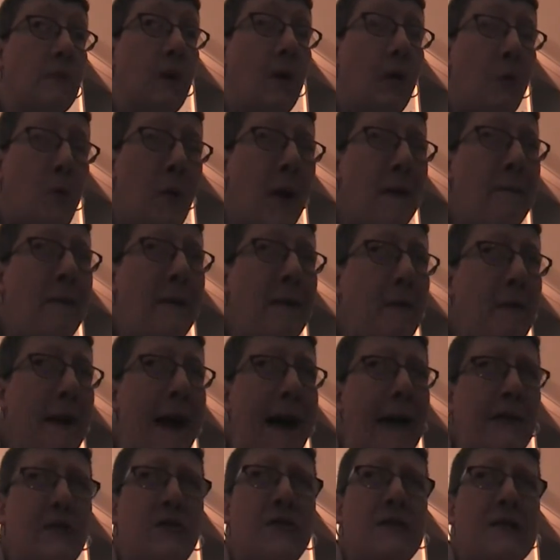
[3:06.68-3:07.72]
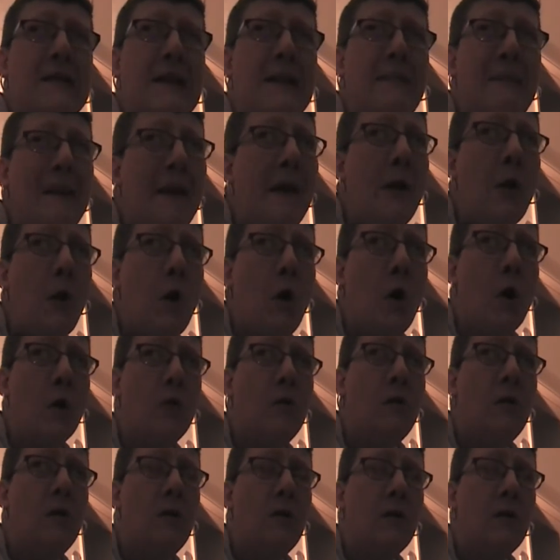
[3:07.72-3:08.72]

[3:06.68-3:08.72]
Whoever you are, just leave me alone.